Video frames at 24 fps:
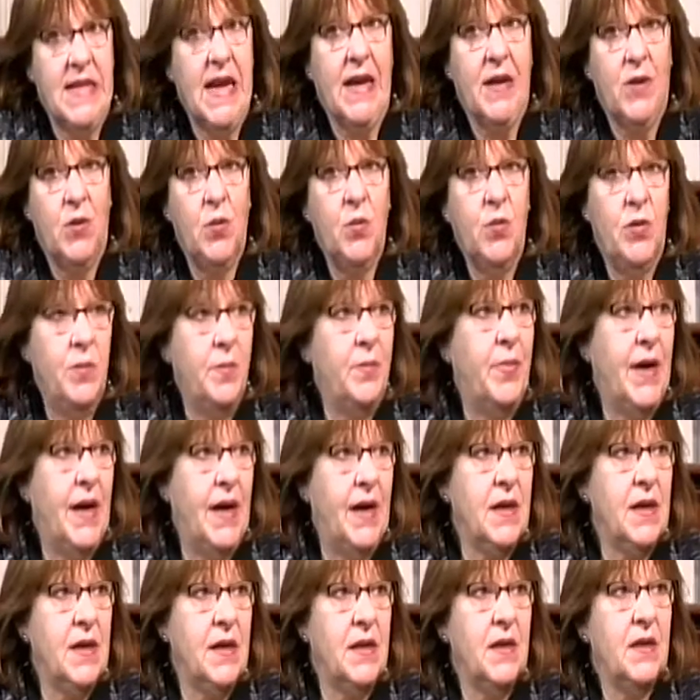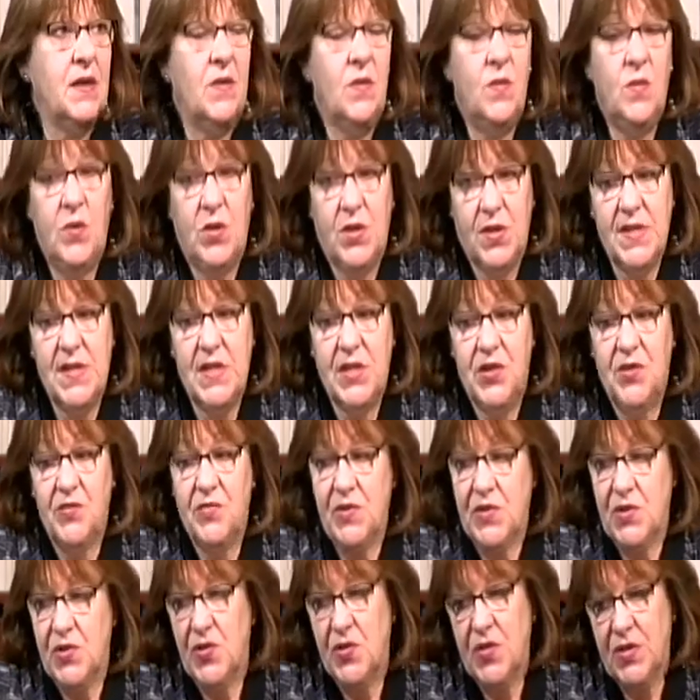Tanglewood Park, where Senior
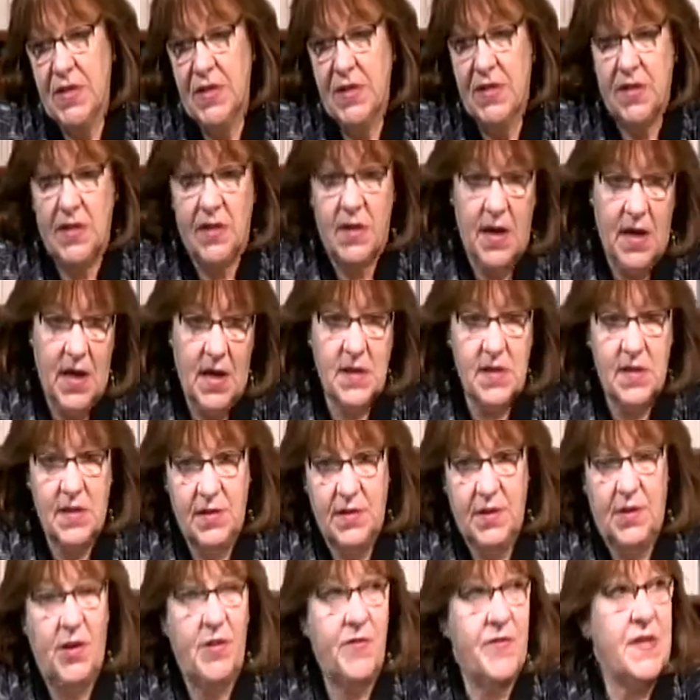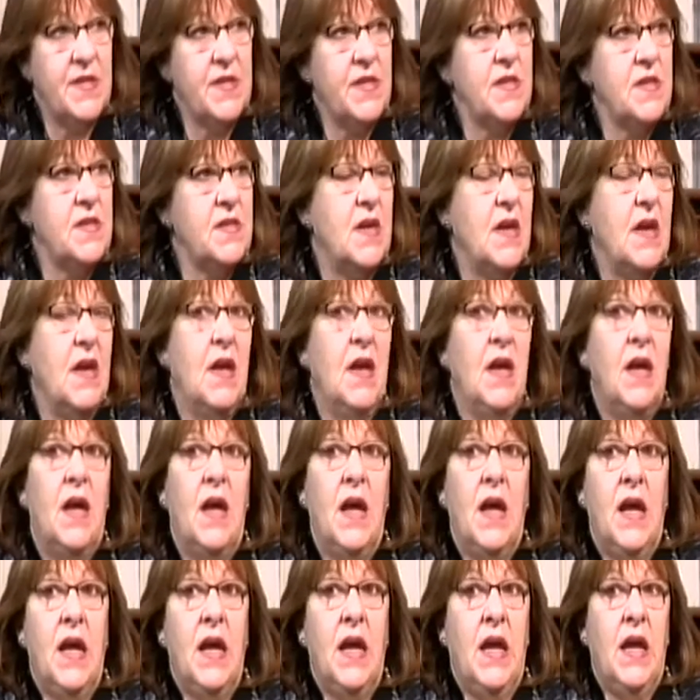Resources has their offices,
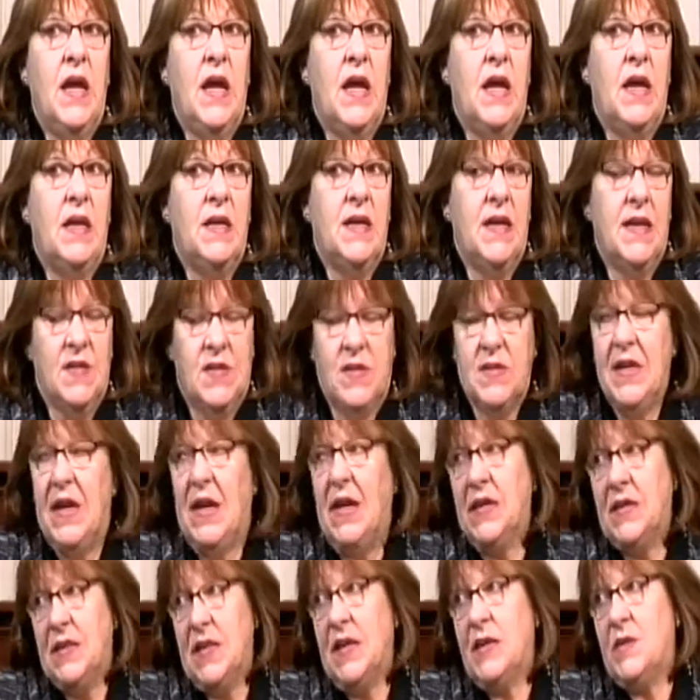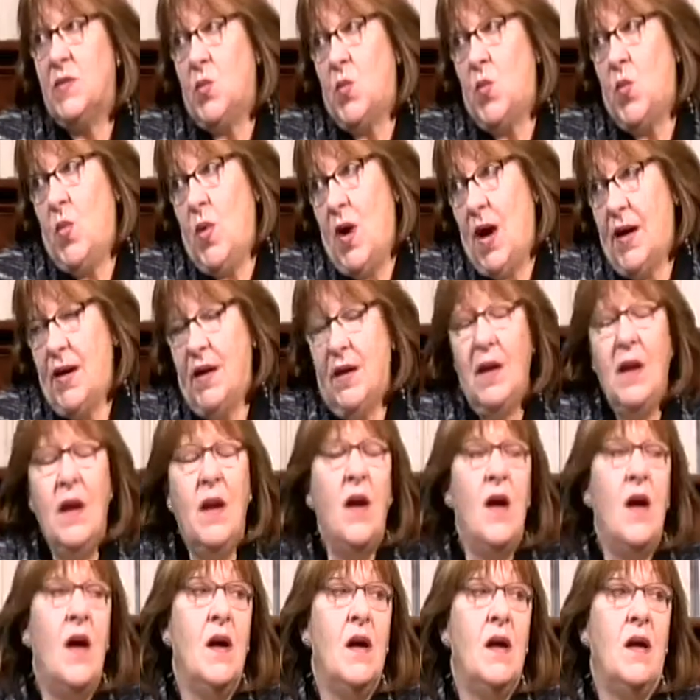and it starts at 1
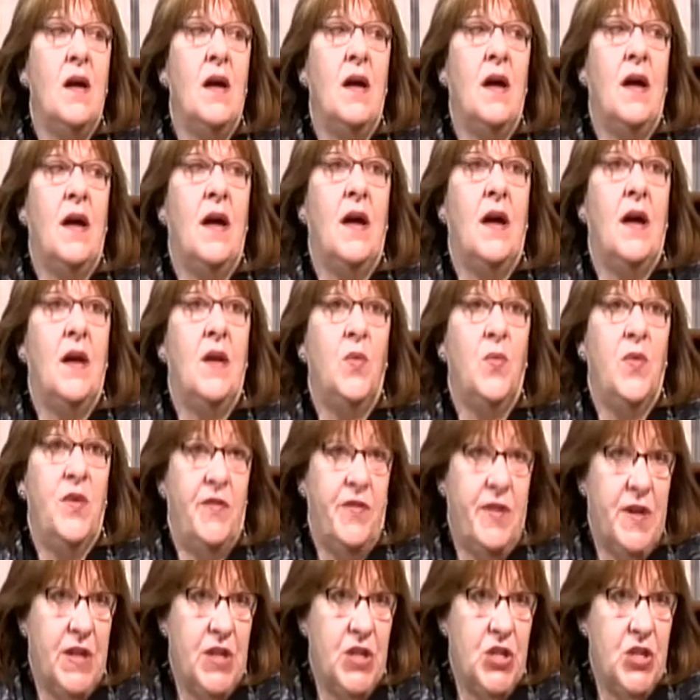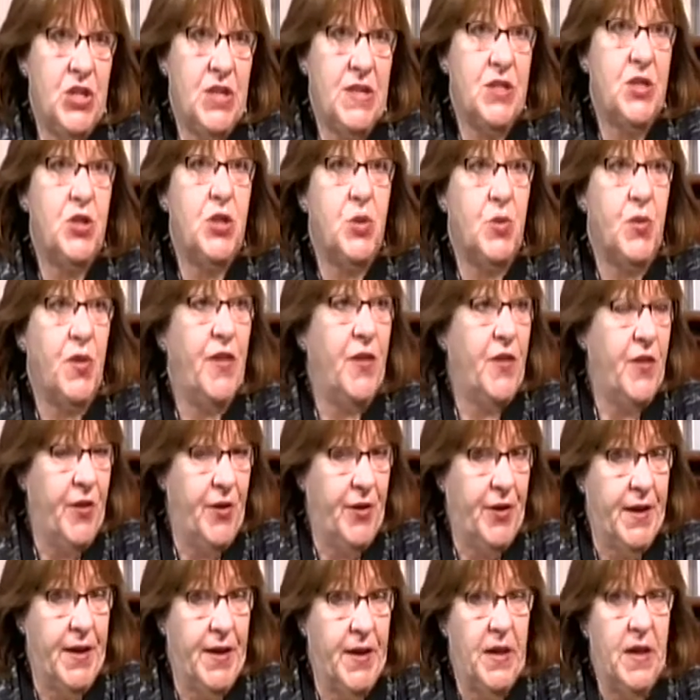o'clock, and we finish at
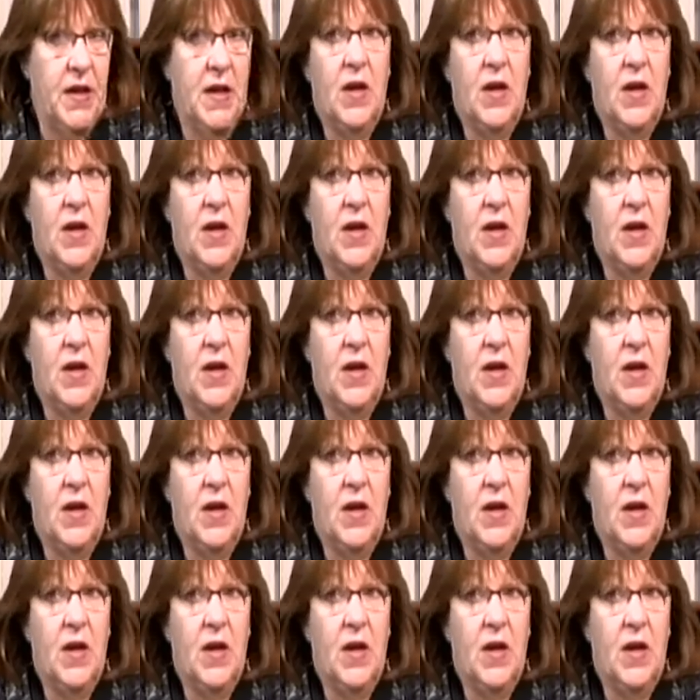2:30.